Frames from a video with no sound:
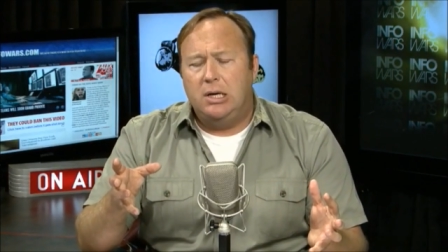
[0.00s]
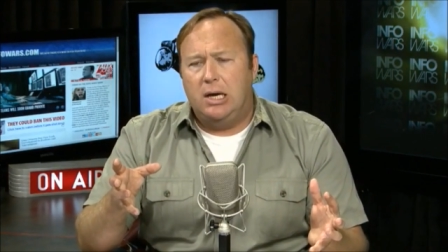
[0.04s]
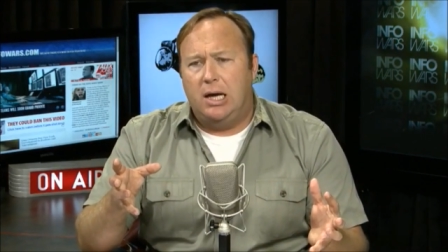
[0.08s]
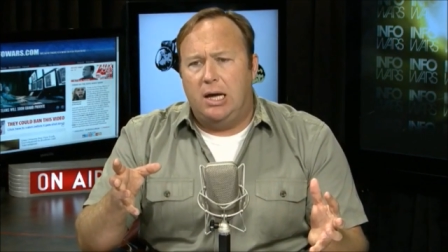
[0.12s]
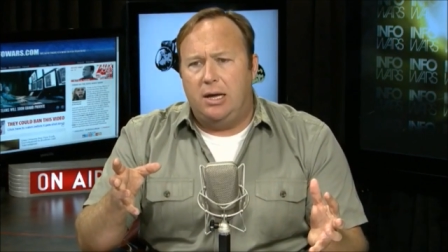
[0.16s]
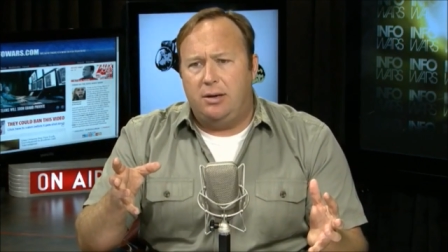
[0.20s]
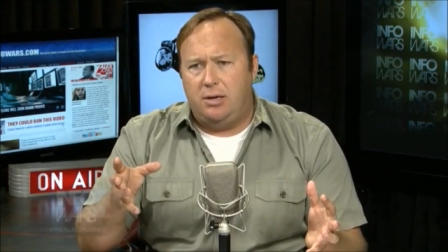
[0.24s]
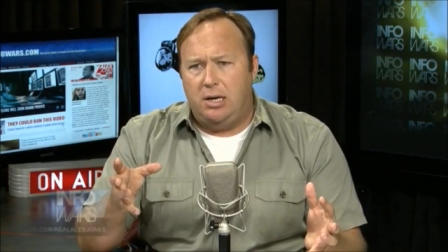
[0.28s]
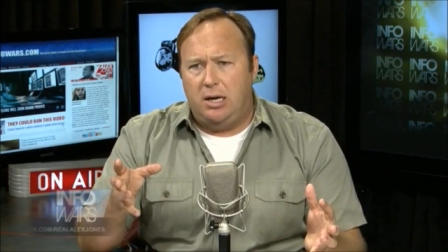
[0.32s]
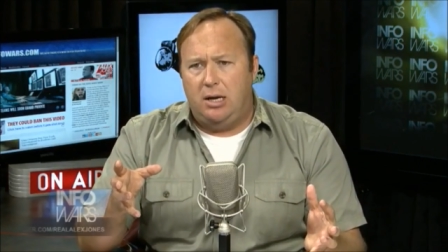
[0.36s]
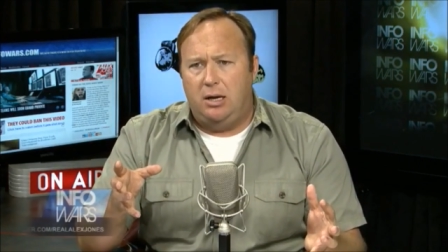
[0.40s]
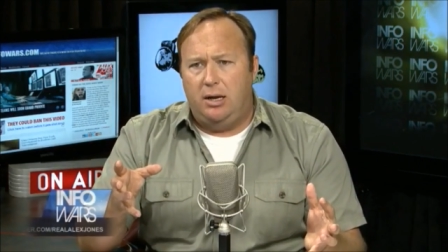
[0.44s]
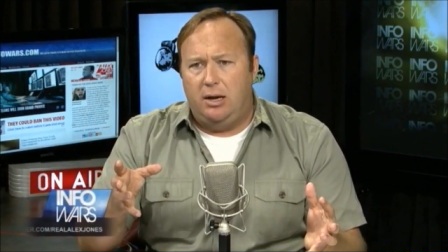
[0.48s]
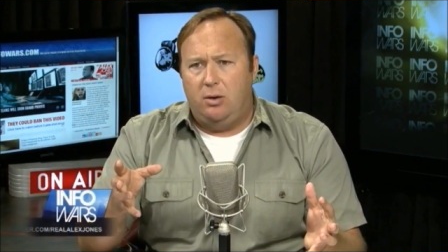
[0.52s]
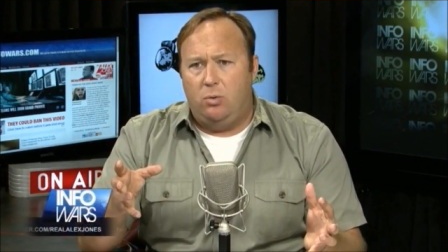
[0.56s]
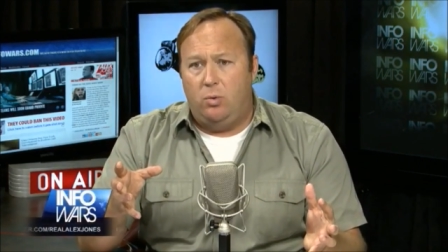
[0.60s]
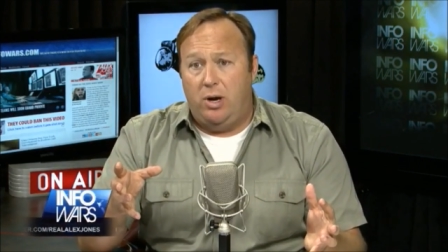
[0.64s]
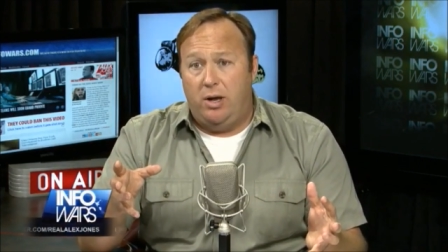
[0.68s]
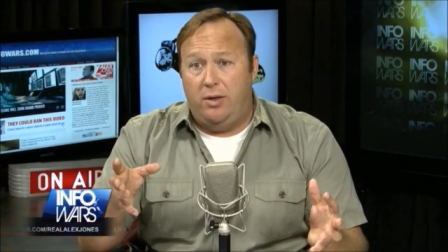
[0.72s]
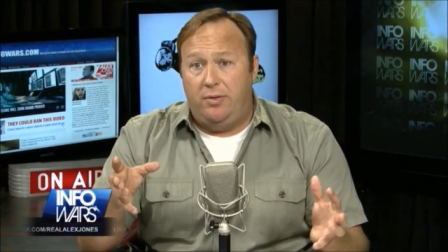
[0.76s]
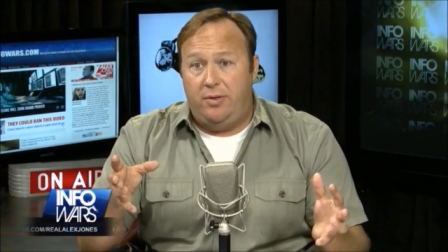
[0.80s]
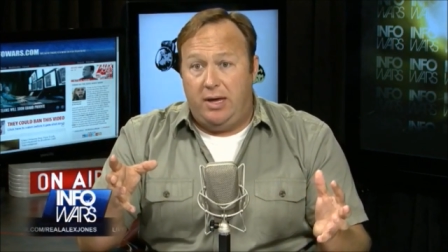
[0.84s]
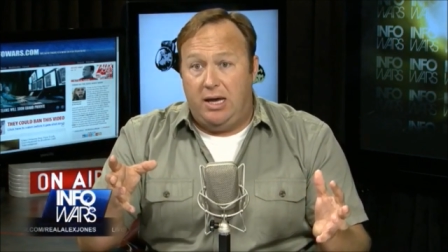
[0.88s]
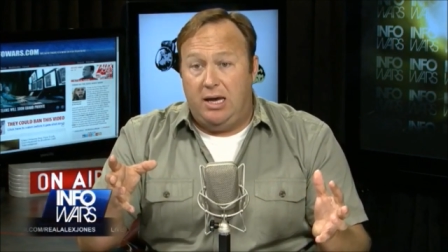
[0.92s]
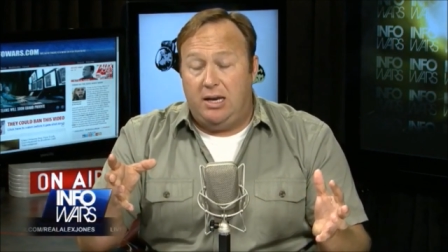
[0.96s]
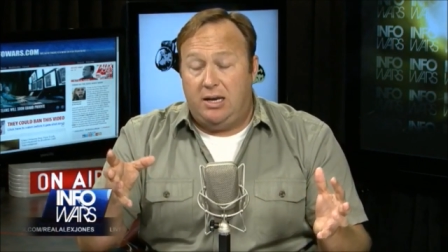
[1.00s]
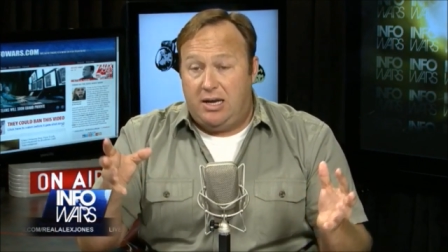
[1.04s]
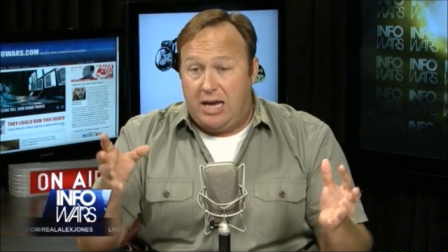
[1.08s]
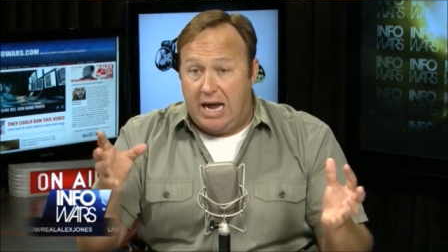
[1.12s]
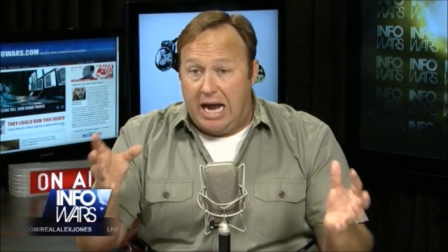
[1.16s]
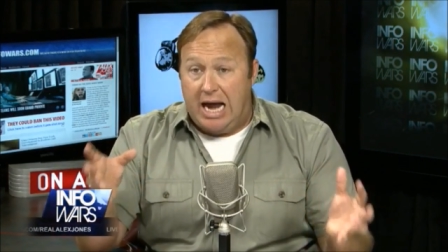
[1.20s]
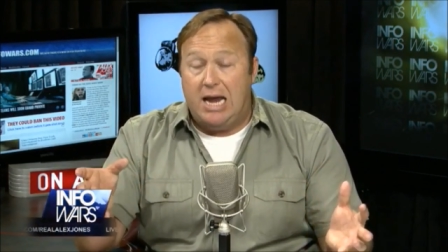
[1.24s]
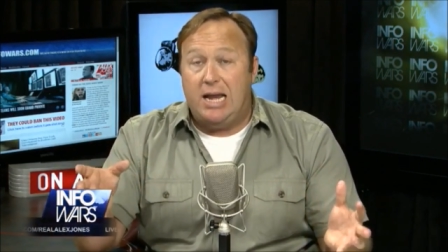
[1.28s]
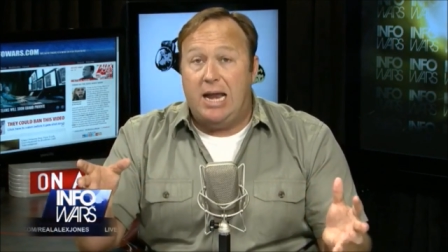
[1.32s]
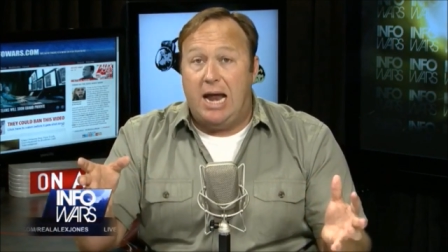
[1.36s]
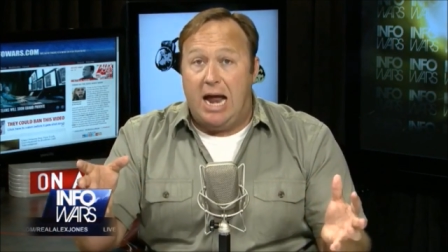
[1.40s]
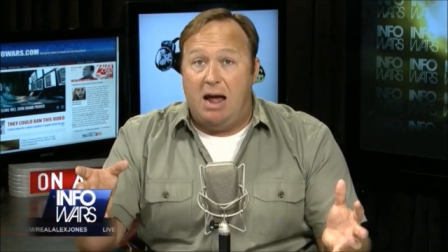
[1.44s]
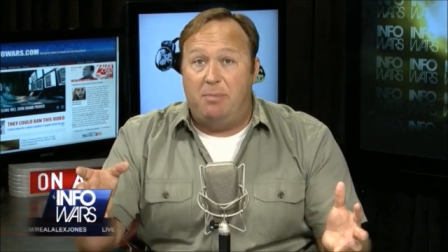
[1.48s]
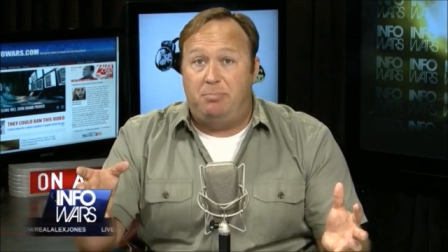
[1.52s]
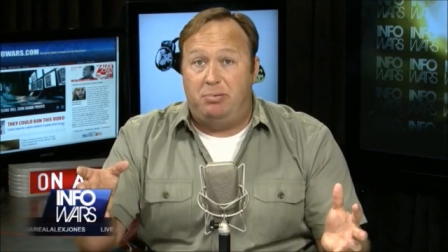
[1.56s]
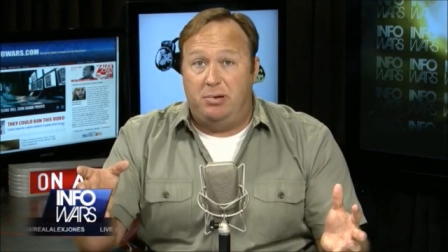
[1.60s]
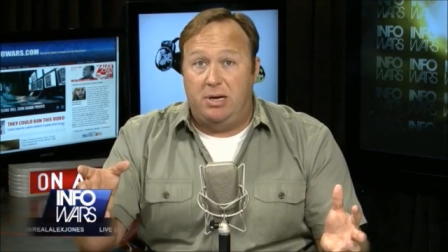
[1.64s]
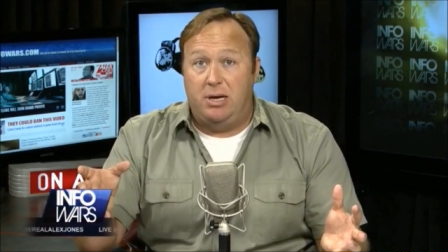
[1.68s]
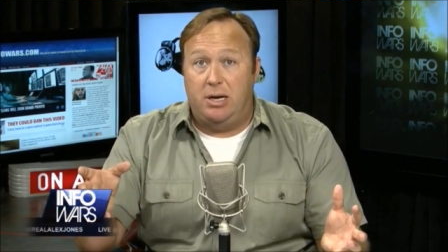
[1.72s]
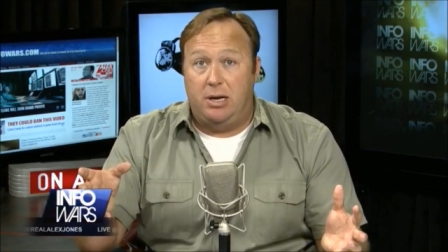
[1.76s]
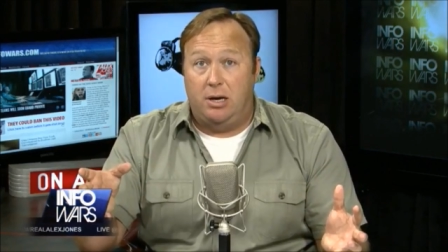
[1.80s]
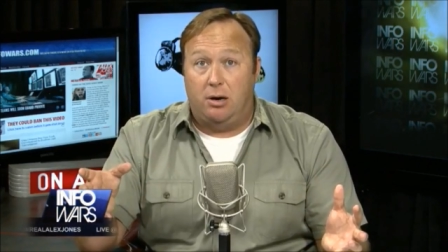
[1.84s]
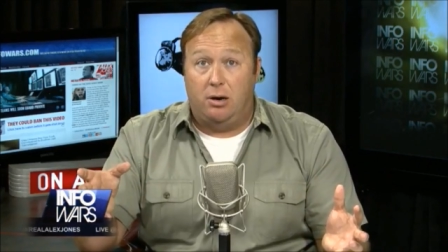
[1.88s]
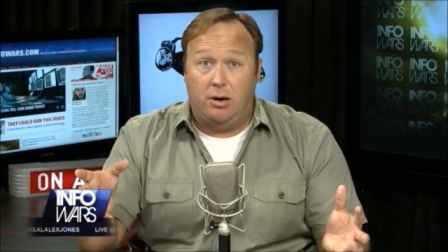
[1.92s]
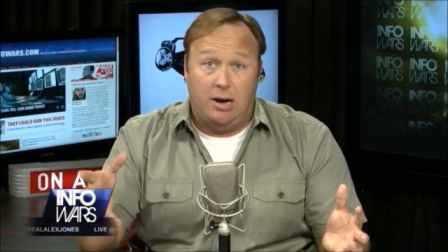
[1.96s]
uh, dealing with it can happen
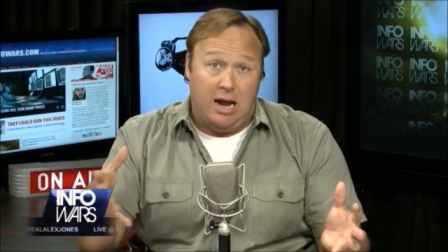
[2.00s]
here,